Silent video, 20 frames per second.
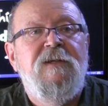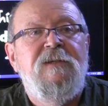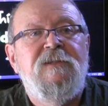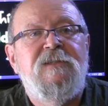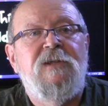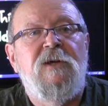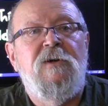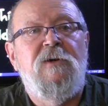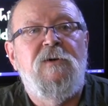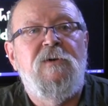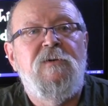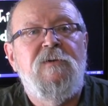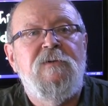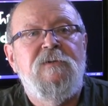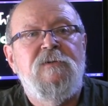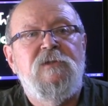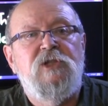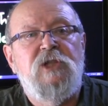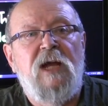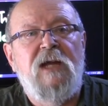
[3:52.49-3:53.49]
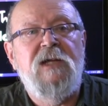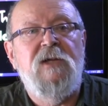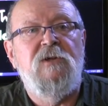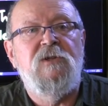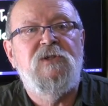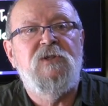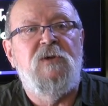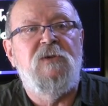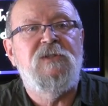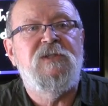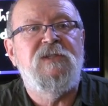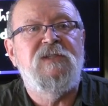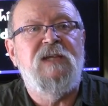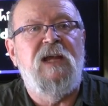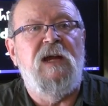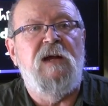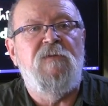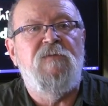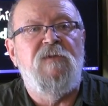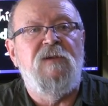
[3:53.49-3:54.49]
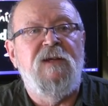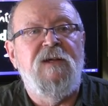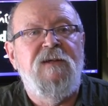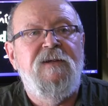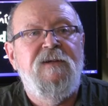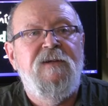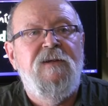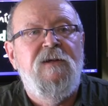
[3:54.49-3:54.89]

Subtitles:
so check your sources carefully.